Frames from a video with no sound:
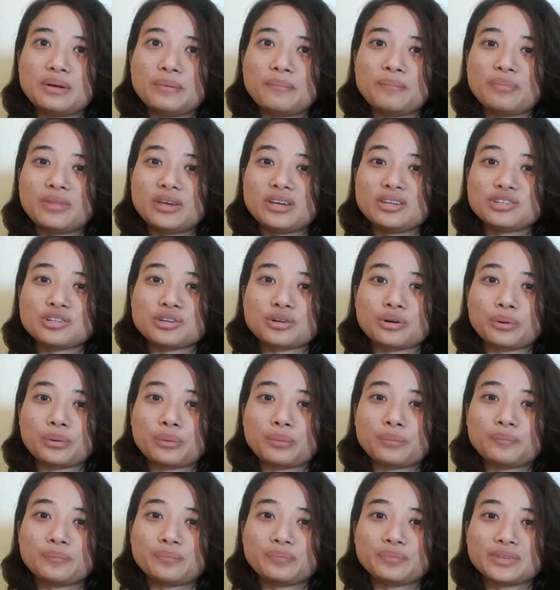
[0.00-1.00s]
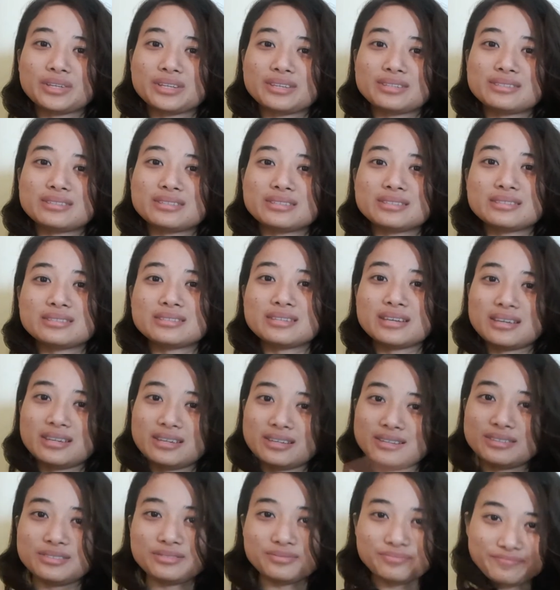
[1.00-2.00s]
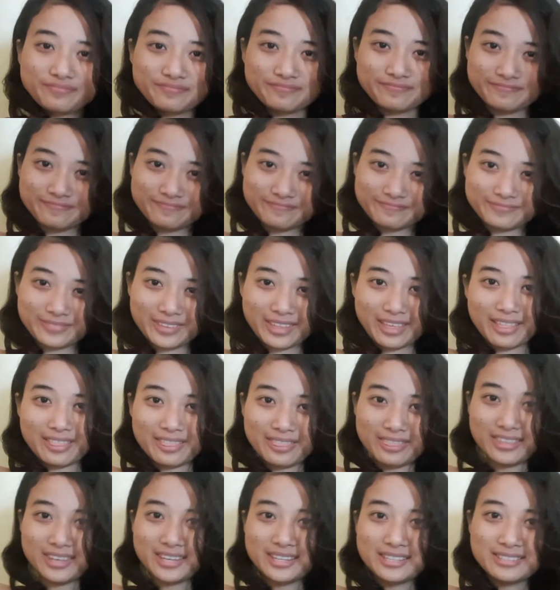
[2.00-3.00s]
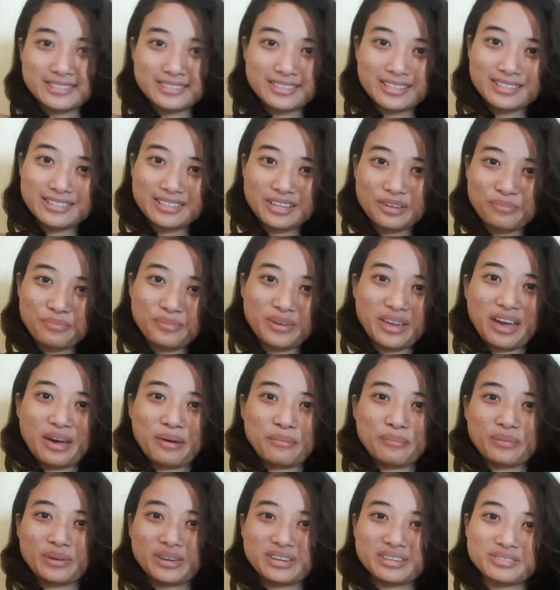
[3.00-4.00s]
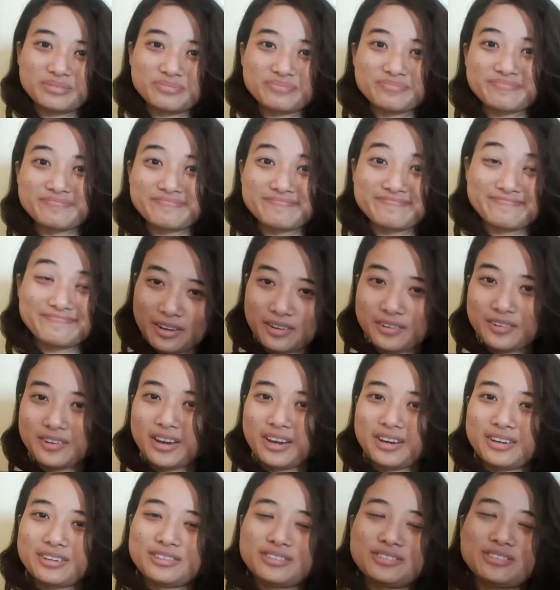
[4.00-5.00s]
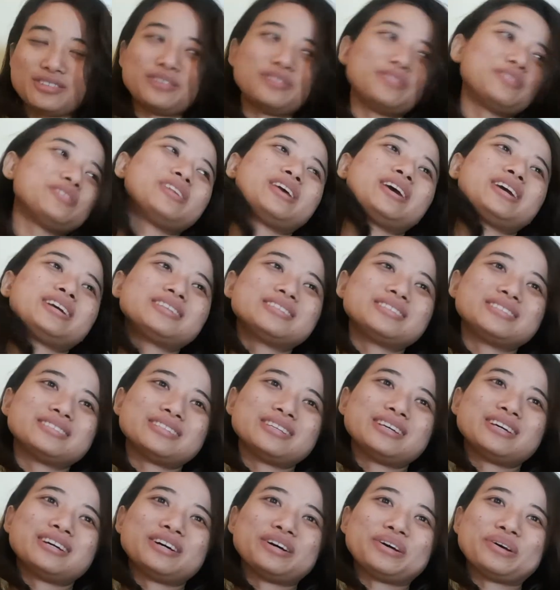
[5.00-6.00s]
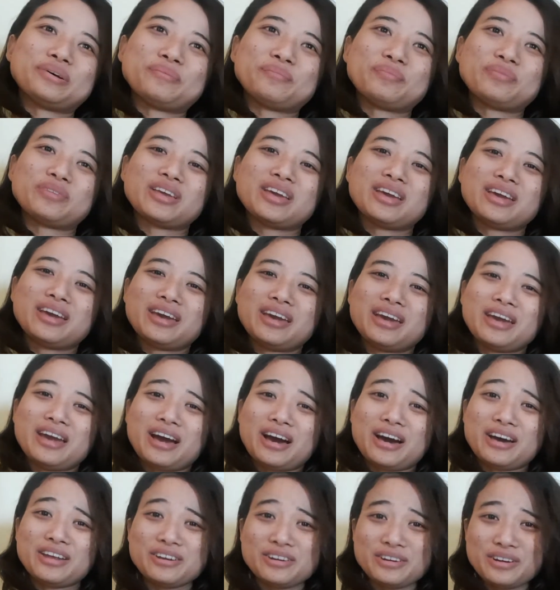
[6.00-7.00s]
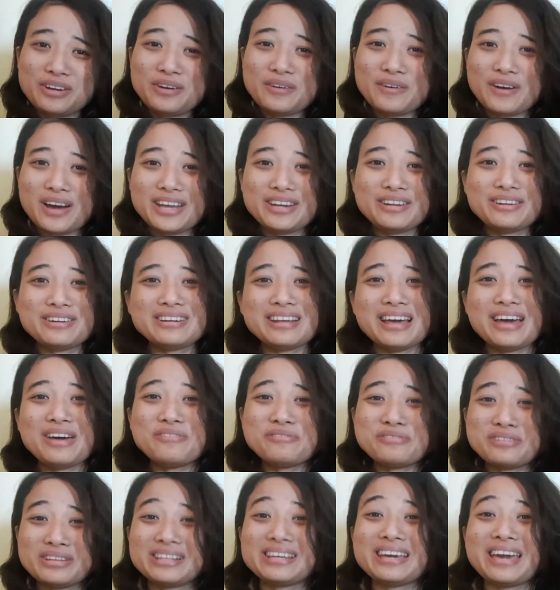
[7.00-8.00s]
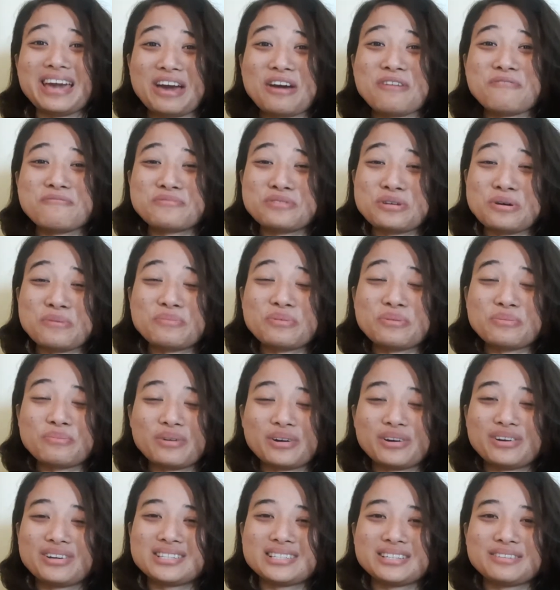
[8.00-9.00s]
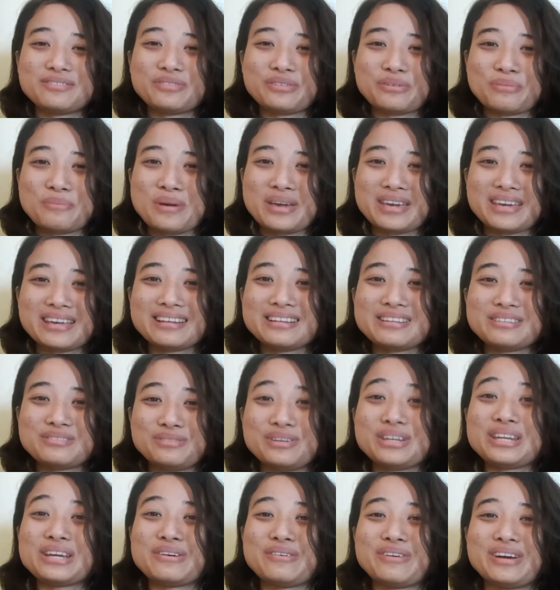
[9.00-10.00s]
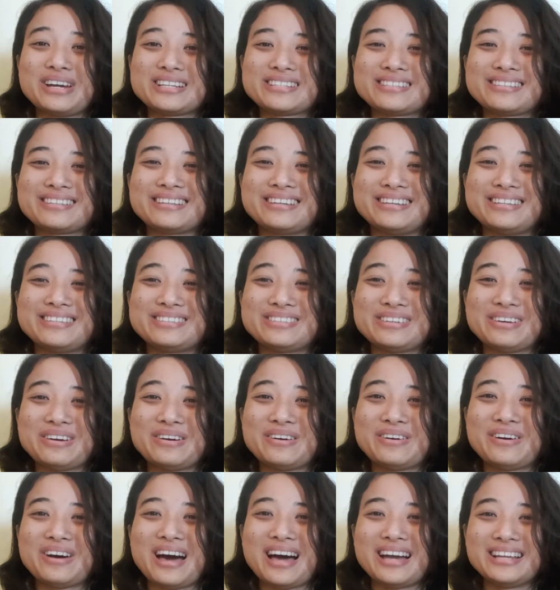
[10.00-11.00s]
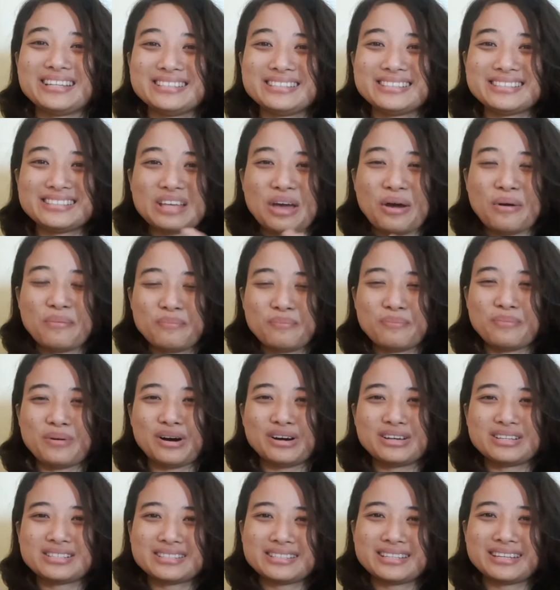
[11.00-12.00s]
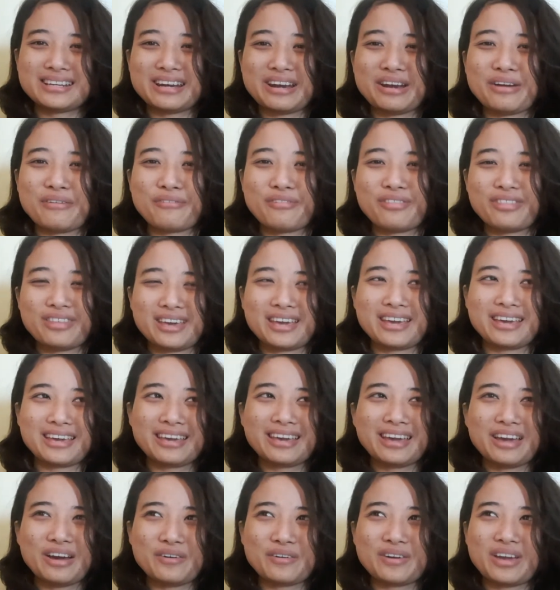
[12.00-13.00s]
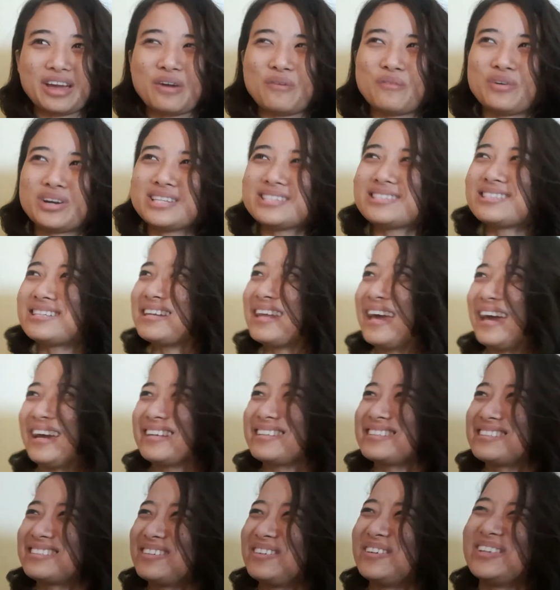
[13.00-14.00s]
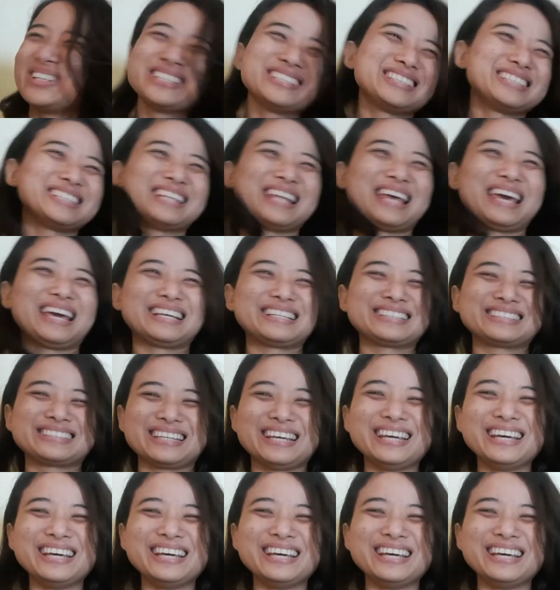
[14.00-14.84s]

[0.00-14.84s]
nature is the second things that keep me happy. Okay, so next, I don't know. I really have no preparation for making this video actually. So I just paused it and everything. Okay, what is the next? What is the next?